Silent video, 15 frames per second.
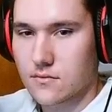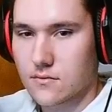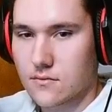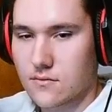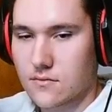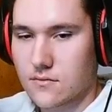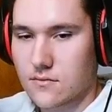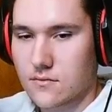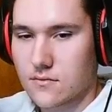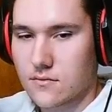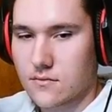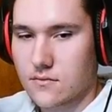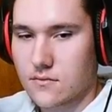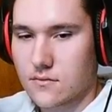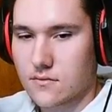
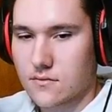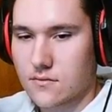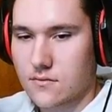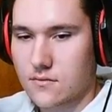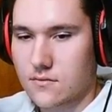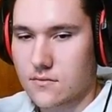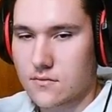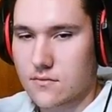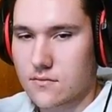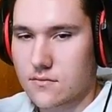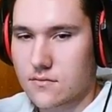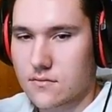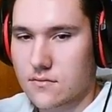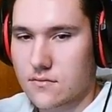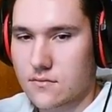
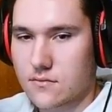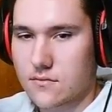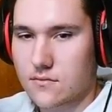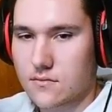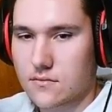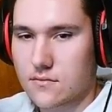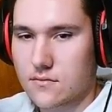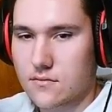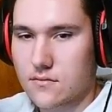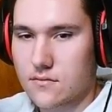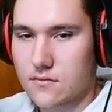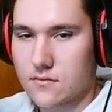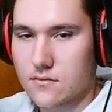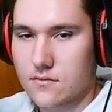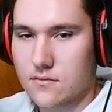
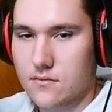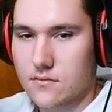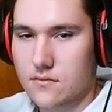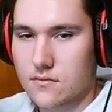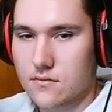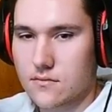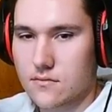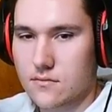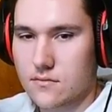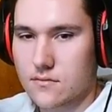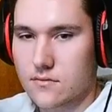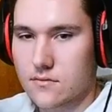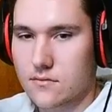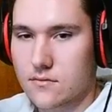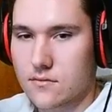
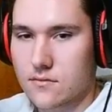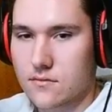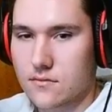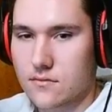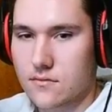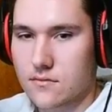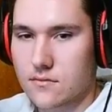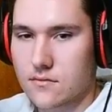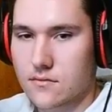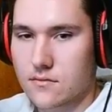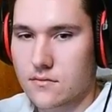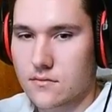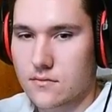[no speech]